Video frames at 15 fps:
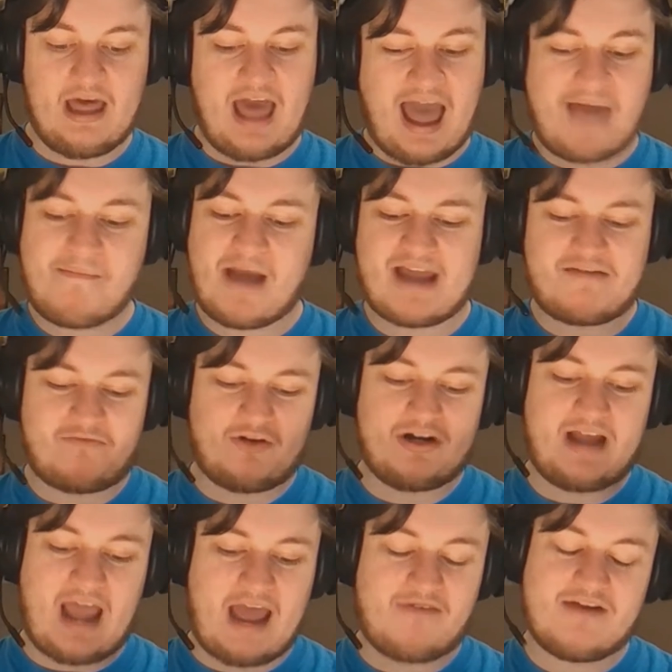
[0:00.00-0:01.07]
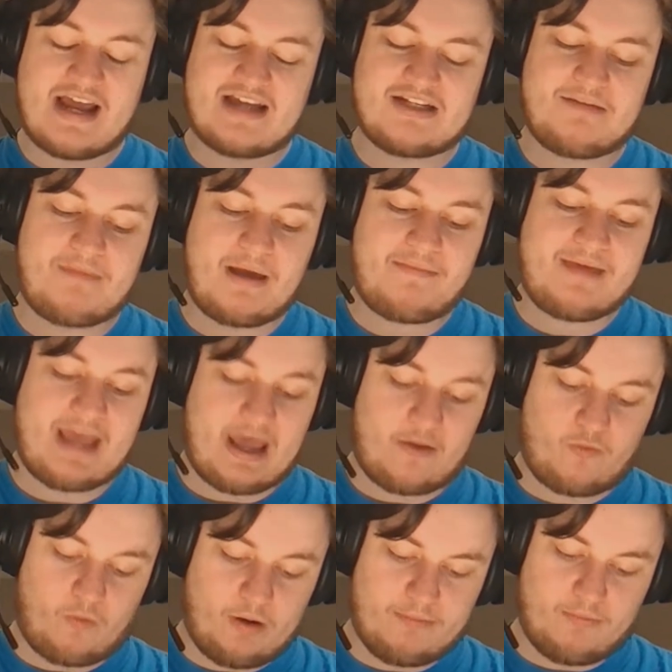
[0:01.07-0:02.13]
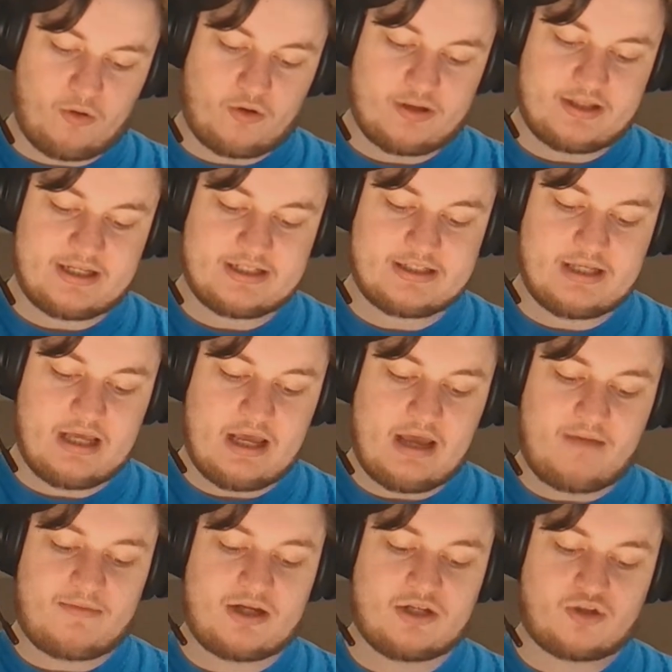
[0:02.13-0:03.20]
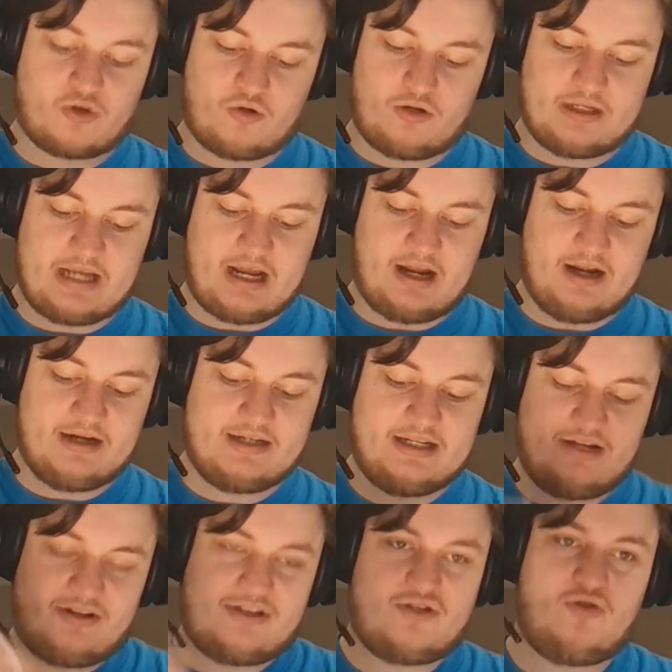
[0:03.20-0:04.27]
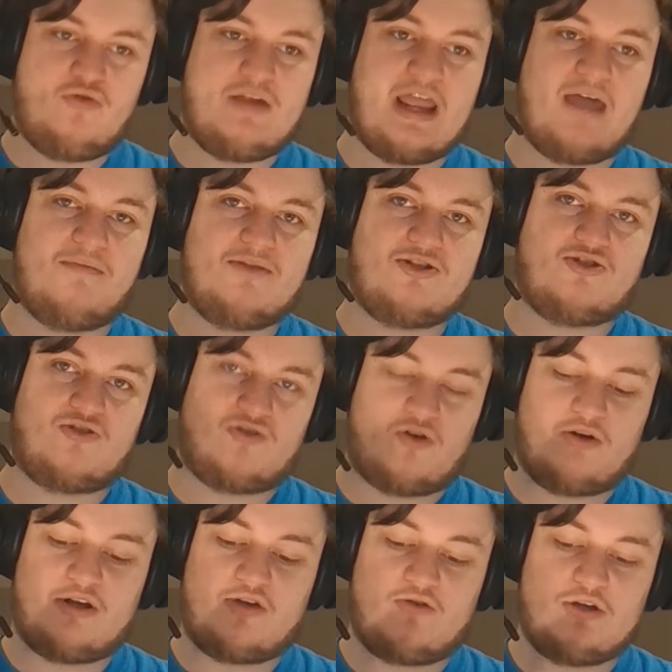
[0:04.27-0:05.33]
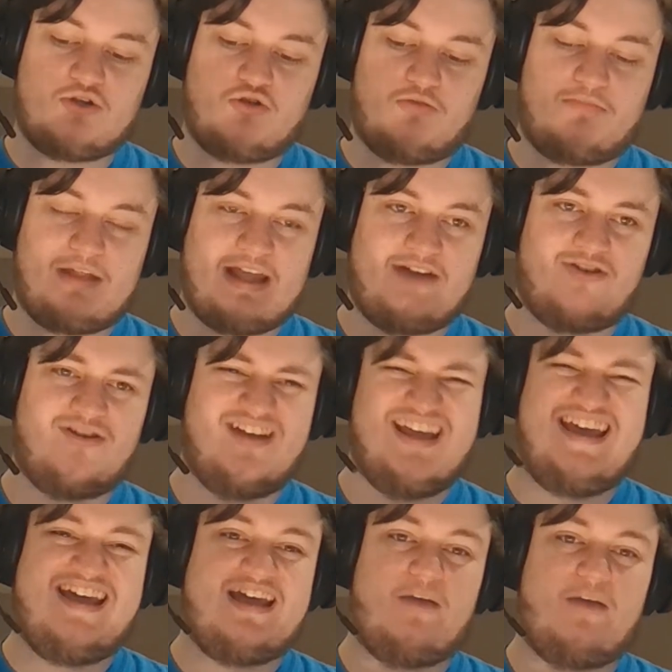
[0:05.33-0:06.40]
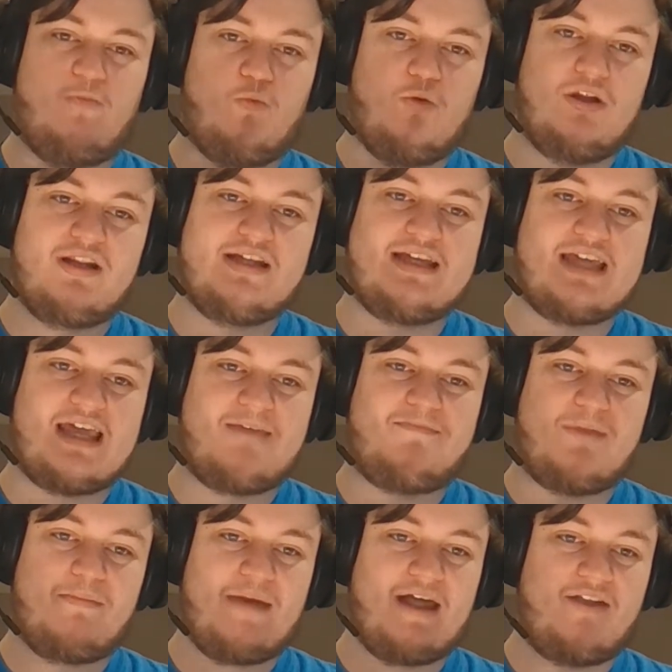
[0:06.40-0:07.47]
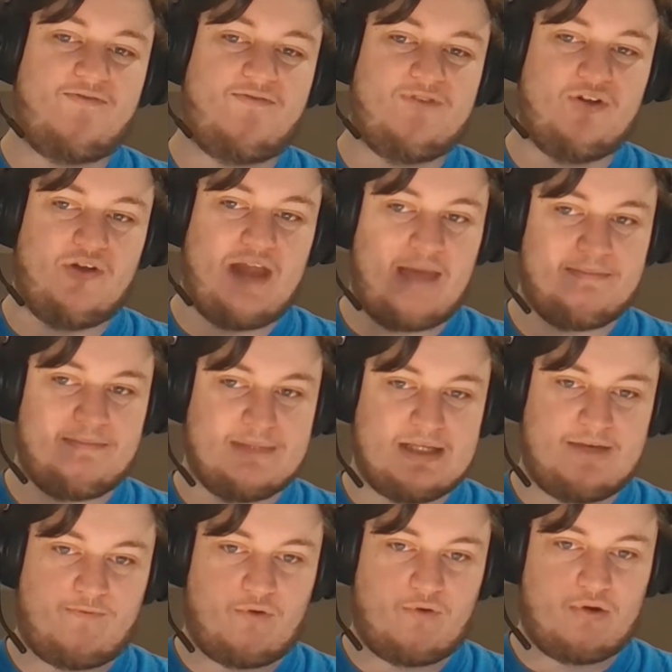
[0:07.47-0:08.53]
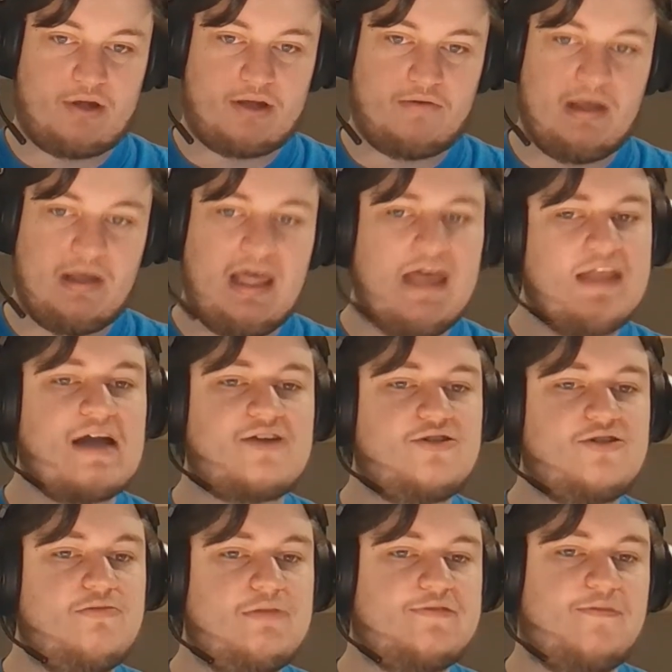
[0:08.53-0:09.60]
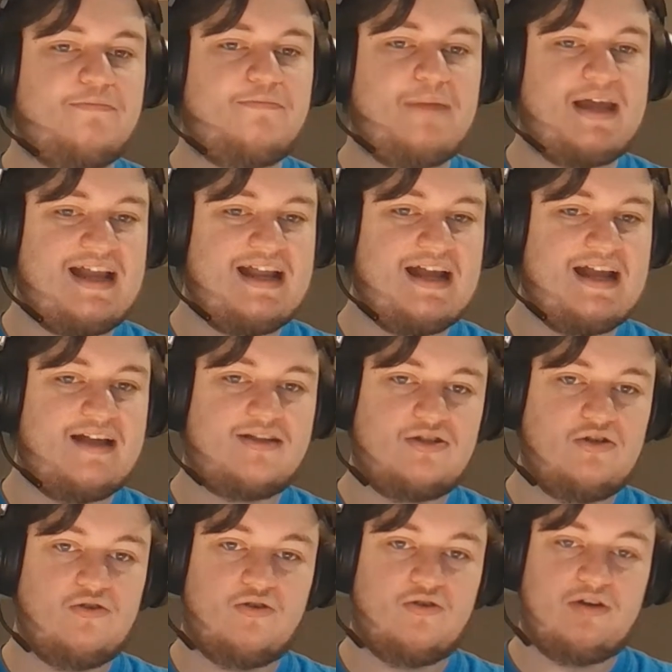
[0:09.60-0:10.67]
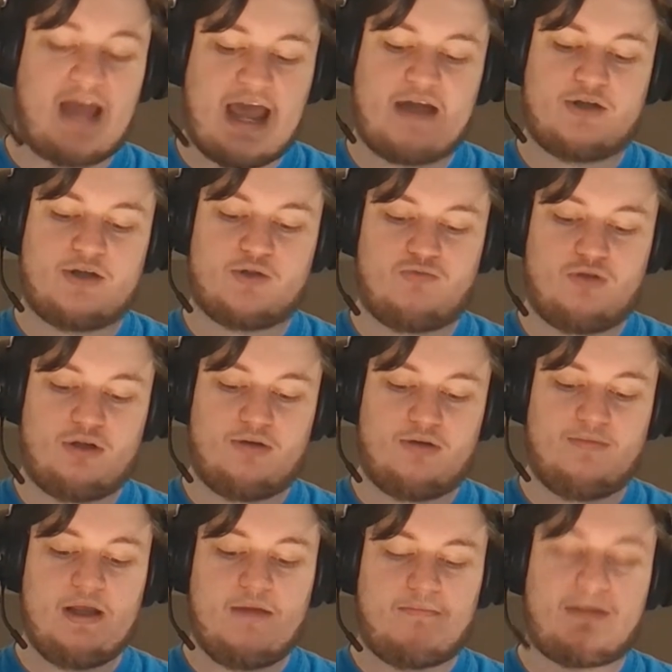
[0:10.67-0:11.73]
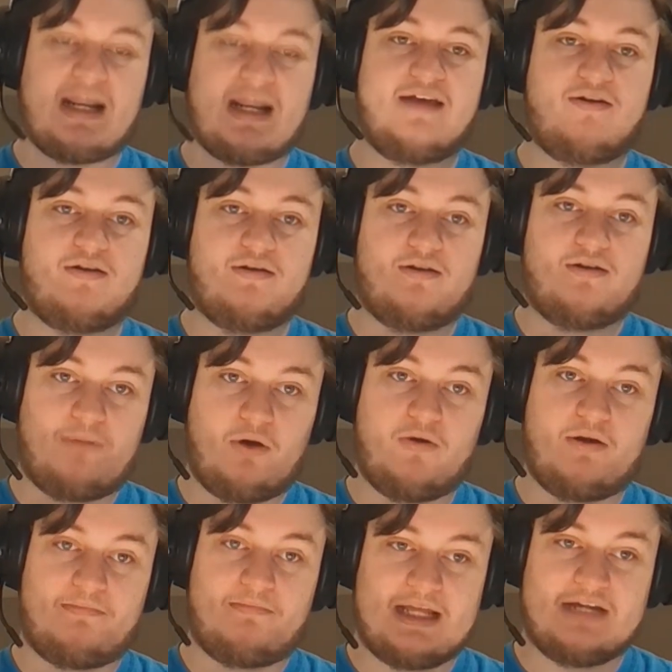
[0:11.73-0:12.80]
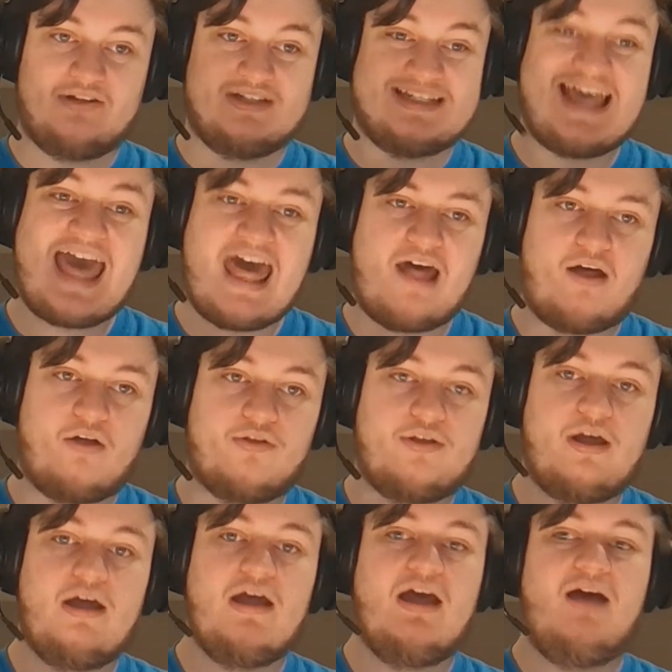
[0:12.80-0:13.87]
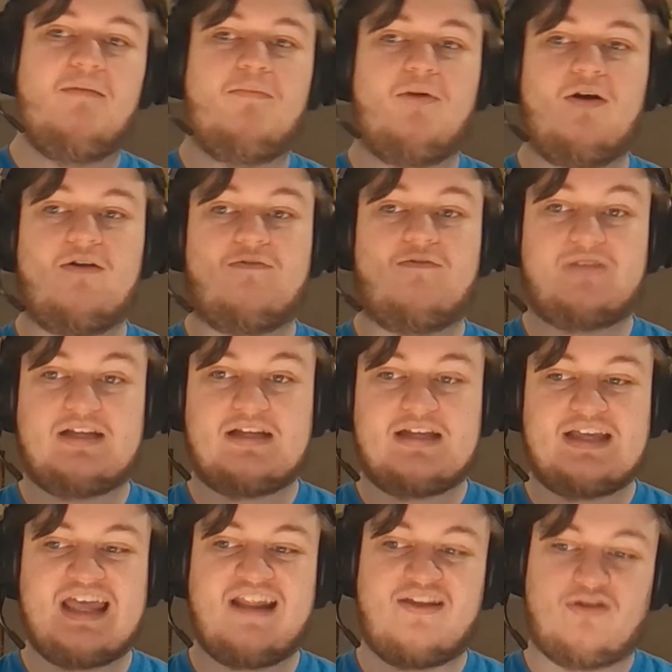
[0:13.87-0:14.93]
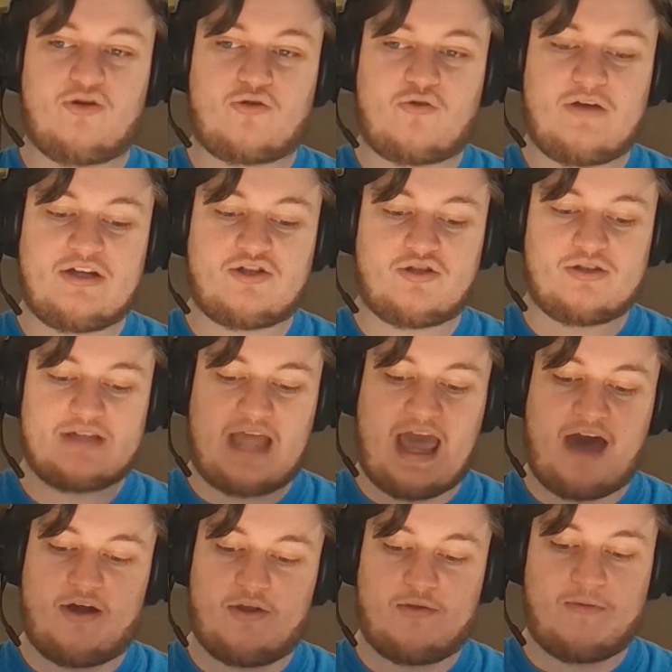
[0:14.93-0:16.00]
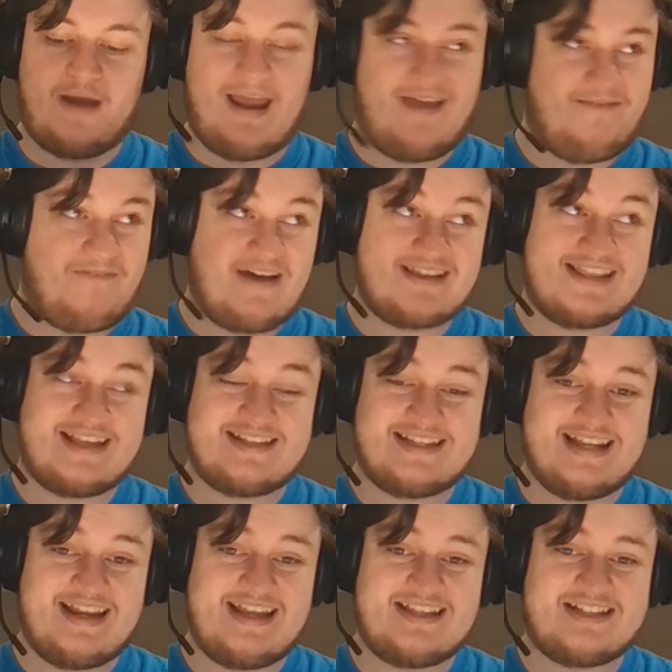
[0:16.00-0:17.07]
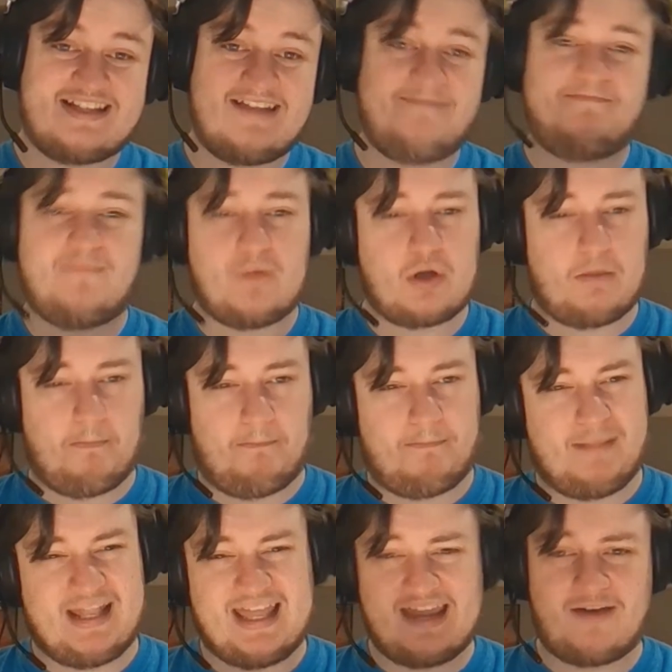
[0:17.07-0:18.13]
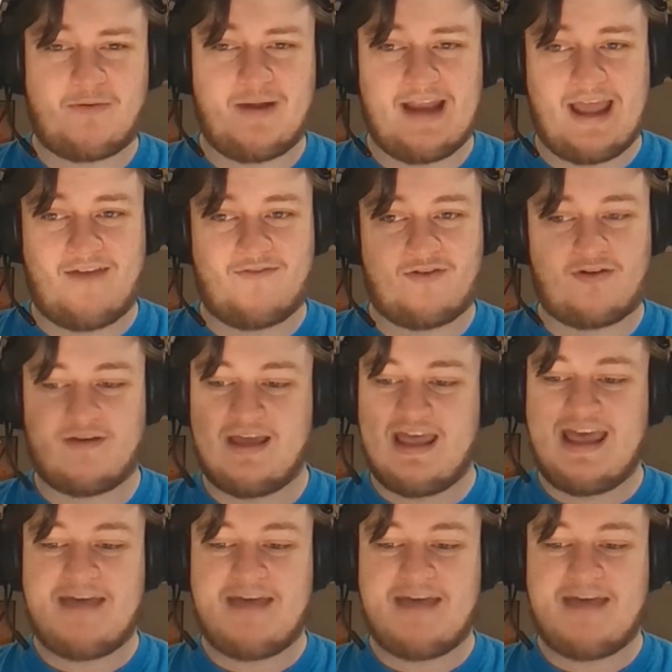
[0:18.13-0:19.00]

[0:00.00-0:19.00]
I would actually maybe add 1 more of this, because early on, dealing 2 damage to target creature or player can really keep the battlefield empty for you. Not so much for picking at your actual opponent player's health, but getting their creatures out of the way. The fact that it's an instant, you can play it whenever.